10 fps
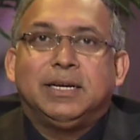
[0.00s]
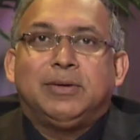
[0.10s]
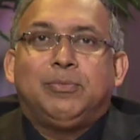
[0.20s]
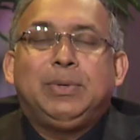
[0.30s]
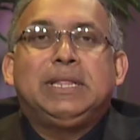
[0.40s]

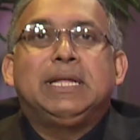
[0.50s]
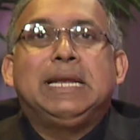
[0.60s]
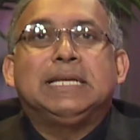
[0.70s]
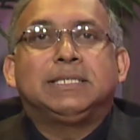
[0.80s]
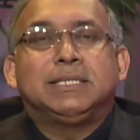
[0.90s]
with the
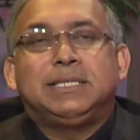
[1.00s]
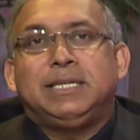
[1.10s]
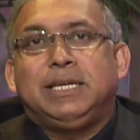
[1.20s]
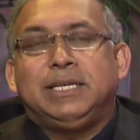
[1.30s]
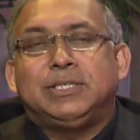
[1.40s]

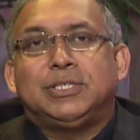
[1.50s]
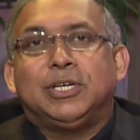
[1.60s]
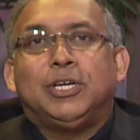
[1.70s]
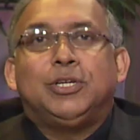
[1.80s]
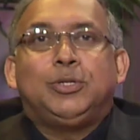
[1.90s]
necessities
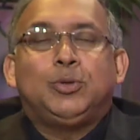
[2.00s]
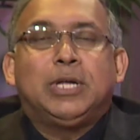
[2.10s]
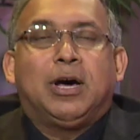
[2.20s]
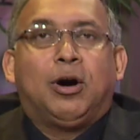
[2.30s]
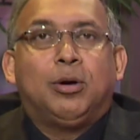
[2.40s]
to the
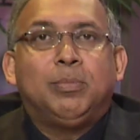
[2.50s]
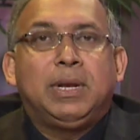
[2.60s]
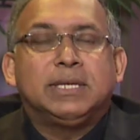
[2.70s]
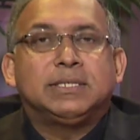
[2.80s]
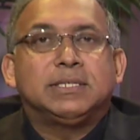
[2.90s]

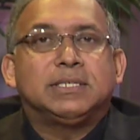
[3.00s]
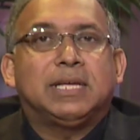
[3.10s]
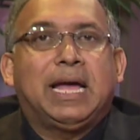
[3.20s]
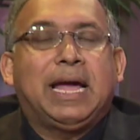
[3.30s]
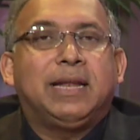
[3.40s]
homeless
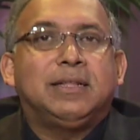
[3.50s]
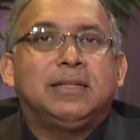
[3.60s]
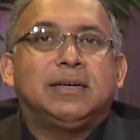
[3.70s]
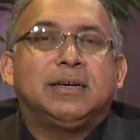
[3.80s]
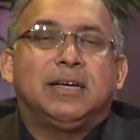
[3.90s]
and
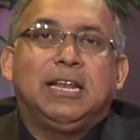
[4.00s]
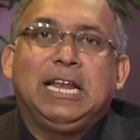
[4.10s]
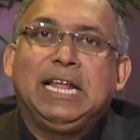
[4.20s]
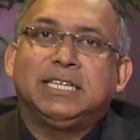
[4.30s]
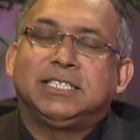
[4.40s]
the
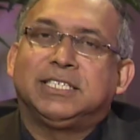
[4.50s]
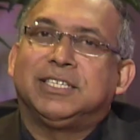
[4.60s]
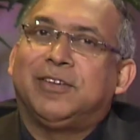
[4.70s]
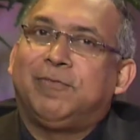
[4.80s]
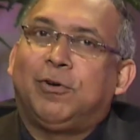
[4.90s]
less
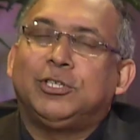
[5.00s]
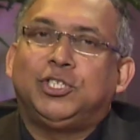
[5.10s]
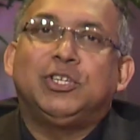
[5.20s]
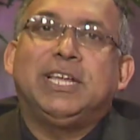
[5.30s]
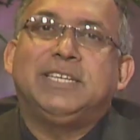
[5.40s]

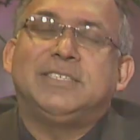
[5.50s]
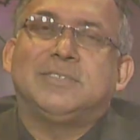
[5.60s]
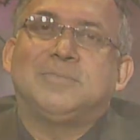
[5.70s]
fortunate.